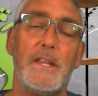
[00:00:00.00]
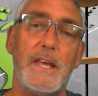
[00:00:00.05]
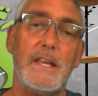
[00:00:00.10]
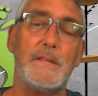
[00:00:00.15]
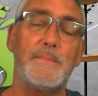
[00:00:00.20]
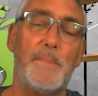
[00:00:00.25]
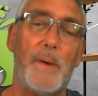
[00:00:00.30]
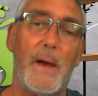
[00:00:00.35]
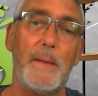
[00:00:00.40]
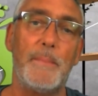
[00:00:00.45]

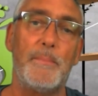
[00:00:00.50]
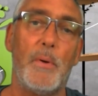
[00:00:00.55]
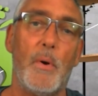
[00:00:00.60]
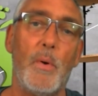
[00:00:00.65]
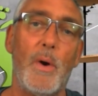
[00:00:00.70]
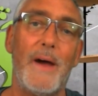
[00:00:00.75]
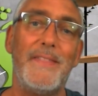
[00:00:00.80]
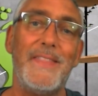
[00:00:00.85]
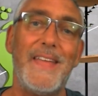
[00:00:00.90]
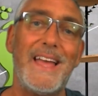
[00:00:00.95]
these
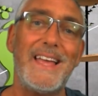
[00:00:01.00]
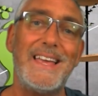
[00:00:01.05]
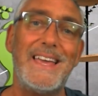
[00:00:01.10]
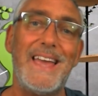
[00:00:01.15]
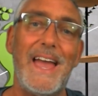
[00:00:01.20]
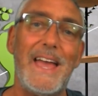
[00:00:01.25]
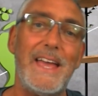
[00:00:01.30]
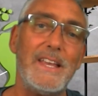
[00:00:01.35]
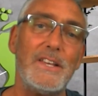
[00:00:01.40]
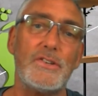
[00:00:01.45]
people, and then
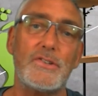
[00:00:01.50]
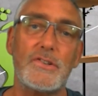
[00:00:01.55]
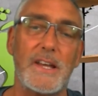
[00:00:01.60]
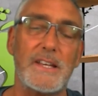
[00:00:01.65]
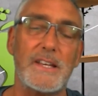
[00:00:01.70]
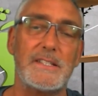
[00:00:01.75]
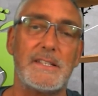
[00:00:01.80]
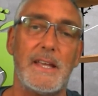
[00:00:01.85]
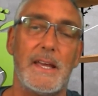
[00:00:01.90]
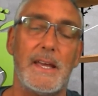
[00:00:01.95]
get
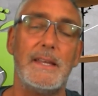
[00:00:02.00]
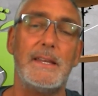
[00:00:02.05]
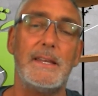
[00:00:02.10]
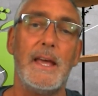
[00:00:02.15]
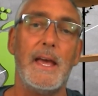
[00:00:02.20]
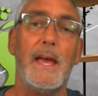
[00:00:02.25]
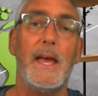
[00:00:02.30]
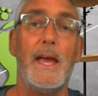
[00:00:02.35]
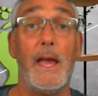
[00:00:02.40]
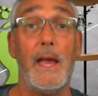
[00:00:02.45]
interested
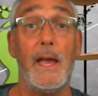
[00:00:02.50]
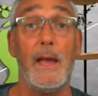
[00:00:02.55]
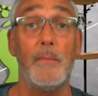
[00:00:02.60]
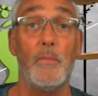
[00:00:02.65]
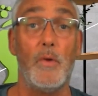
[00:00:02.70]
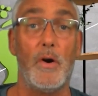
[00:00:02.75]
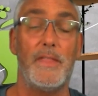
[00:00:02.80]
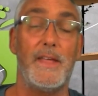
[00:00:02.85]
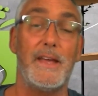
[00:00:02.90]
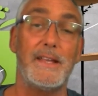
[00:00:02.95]

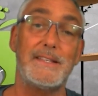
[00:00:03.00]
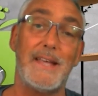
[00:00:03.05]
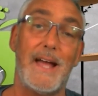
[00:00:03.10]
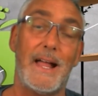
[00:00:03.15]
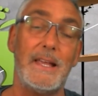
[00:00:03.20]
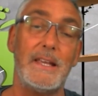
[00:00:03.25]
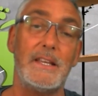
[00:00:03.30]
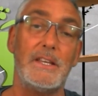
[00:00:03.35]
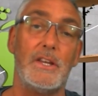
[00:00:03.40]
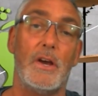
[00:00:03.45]
in what they're
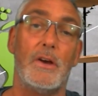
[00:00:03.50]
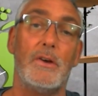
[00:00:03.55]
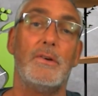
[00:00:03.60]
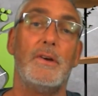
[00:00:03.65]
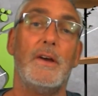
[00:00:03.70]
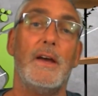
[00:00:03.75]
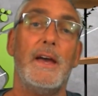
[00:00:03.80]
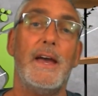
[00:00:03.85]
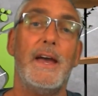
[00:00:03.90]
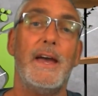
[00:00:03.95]
telling you.
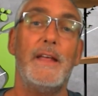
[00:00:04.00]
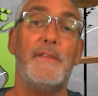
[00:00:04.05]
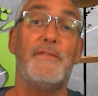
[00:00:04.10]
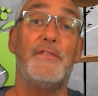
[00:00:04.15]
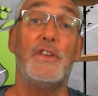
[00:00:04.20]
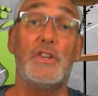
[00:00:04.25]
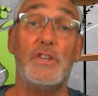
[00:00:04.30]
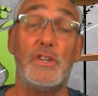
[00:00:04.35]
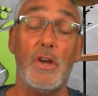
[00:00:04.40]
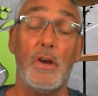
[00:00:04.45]
If
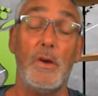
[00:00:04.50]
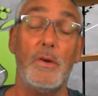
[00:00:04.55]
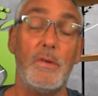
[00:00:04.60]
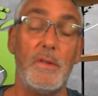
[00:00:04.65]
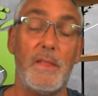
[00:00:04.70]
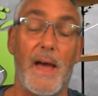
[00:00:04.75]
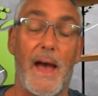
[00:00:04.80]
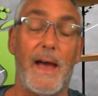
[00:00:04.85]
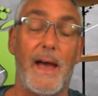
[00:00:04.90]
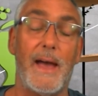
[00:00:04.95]
you do
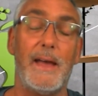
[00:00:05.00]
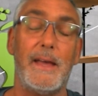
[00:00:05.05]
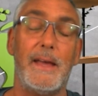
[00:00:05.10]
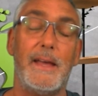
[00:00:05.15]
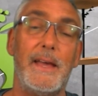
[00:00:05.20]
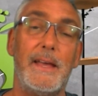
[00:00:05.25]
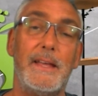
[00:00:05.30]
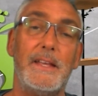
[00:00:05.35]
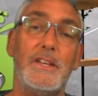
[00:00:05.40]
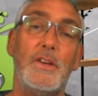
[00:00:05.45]
that,
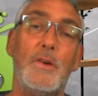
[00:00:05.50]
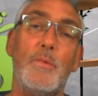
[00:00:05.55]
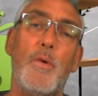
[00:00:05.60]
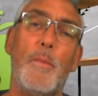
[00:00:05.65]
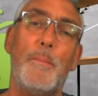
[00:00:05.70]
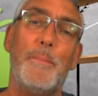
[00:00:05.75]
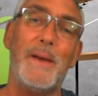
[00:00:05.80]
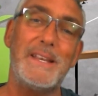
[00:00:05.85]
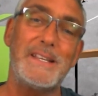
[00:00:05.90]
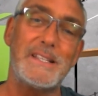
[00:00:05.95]
you
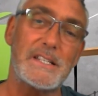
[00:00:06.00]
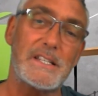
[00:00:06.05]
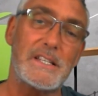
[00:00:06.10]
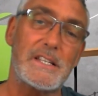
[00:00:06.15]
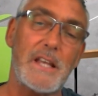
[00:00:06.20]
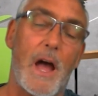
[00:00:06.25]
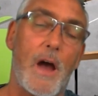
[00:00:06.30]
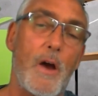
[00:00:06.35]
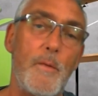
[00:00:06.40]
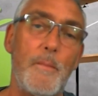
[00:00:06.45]
will be
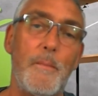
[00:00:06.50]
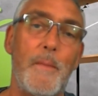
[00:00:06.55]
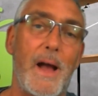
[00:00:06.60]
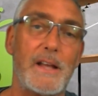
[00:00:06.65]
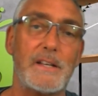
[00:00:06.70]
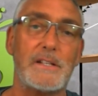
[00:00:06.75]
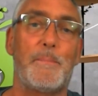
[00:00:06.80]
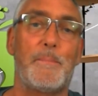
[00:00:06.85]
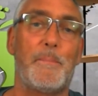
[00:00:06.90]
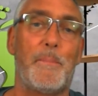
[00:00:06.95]
so
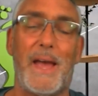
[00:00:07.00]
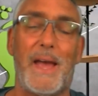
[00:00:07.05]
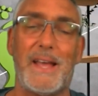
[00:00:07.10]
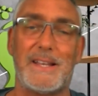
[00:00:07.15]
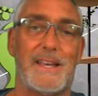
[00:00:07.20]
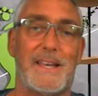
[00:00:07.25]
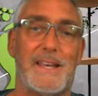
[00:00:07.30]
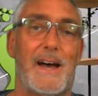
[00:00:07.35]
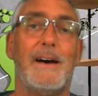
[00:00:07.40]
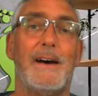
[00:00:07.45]
much
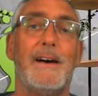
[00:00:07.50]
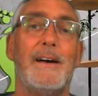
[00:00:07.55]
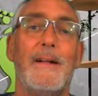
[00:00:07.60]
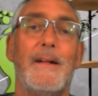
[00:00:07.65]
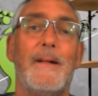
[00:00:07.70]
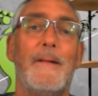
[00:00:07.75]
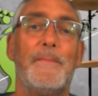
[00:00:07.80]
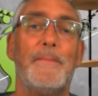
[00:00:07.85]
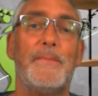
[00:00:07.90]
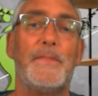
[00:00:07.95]
better
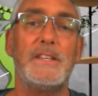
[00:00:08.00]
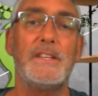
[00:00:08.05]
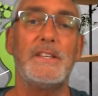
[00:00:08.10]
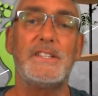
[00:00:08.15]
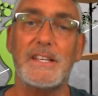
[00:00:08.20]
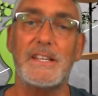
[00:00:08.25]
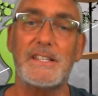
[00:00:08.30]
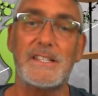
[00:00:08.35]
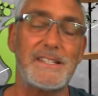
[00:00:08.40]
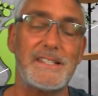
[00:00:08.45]
than
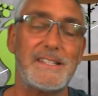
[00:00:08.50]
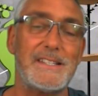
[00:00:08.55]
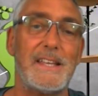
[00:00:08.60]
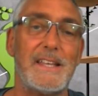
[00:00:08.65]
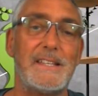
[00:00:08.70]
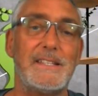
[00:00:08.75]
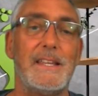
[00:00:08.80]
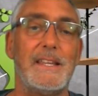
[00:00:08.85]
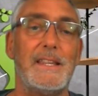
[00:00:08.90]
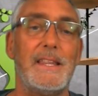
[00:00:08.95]
just
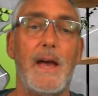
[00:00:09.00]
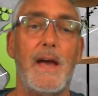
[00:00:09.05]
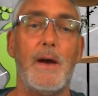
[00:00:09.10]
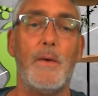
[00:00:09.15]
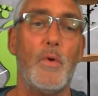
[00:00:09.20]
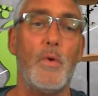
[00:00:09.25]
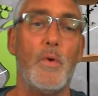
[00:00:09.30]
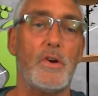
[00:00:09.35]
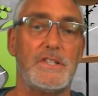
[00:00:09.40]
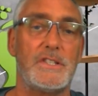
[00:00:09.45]
sitting there
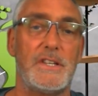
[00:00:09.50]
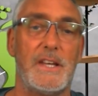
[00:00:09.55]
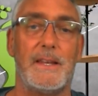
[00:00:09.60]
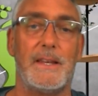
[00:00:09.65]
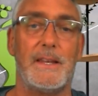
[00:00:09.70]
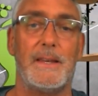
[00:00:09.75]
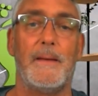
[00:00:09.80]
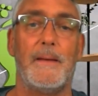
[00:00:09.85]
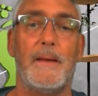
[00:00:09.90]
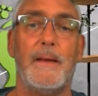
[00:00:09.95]

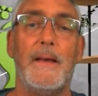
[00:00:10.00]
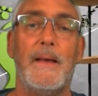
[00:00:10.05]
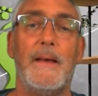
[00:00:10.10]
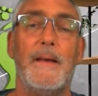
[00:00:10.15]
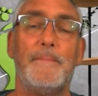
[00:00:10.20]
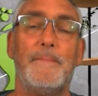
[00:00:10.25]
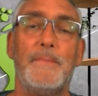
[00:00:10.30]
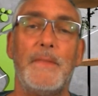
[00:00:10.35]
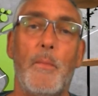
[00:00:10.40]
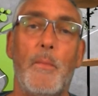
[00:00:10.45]
watching.
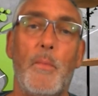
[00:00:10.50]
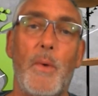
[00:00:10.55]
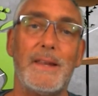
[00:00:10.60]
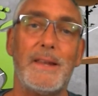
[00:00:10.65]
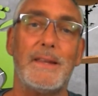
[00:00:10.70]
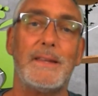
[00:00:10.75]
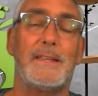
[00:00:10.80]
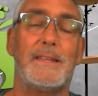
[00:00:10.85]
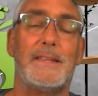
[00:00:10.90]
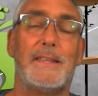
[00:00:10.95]
Now,
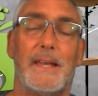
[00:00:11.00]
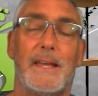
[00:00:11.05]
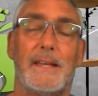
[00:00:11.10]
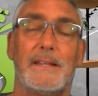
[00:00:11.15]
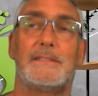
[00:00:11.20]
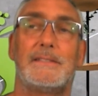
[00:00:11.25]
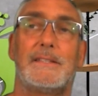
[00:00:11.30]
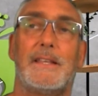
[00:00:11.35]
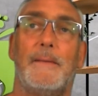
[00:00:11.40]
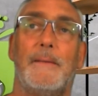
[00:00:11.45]
one of the
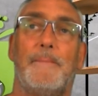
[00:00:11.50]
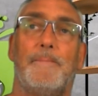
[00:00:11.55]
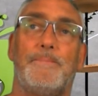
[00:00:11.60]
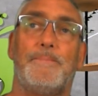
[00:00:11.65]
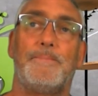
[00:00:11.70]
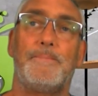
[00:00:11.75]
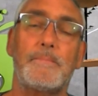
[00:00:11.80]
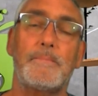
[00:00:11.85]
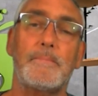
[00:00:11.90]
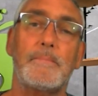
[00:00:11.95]
things that
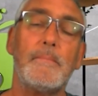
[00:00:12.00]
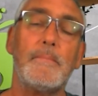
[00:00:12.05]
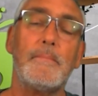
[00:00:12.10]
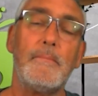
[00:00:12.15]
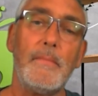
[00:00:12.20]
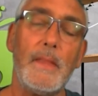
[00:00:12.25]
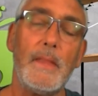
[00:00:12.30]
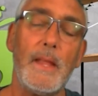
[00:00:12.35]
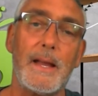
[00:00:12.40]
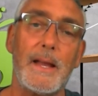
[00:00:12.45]

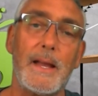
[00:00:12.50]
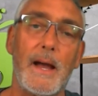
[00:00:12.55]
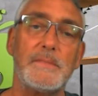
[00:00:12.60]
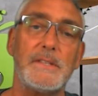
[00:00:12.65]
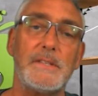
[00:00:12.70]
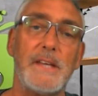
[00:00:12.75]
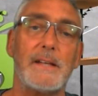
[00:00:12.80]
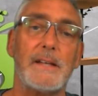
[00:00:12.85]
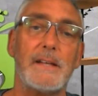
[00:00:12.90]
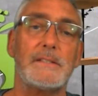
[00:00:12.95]

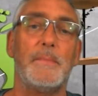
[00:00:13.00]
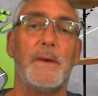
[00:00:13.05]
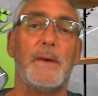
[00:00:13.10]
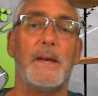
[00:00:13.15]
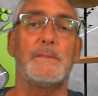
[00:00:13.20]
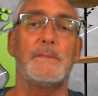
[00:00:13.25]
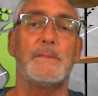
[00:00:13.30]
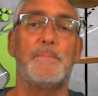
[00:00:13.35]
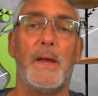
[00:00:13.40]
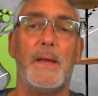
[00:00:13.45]
comes out to
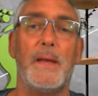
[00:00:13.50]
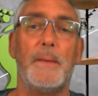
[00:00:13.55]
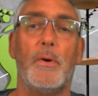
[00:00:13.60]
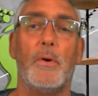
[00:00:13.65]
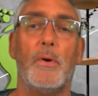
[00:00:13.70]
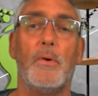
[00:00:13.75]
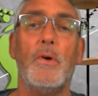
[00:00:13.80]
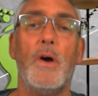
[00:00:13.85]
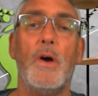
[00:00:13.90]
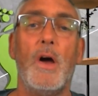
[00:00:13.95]
me is
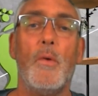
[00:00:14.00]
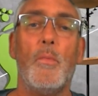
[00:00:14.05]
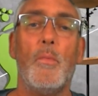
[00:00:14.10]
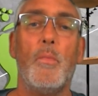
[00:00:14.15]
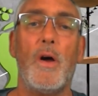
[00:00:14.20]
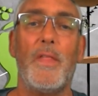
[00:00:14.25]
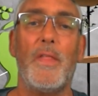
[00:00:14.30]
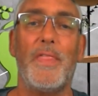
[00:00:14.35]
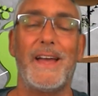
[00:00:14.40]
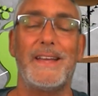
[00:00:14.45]
people,
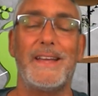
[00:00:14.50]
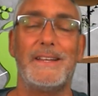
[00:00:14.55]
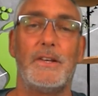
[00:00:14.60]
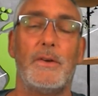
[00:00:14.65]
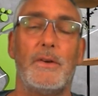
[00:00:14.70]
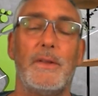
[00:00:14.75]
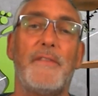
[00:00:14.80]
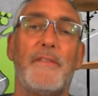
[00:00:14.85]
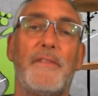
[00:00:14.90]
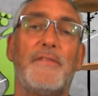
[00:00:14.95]
what they
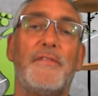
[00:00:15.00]
do, they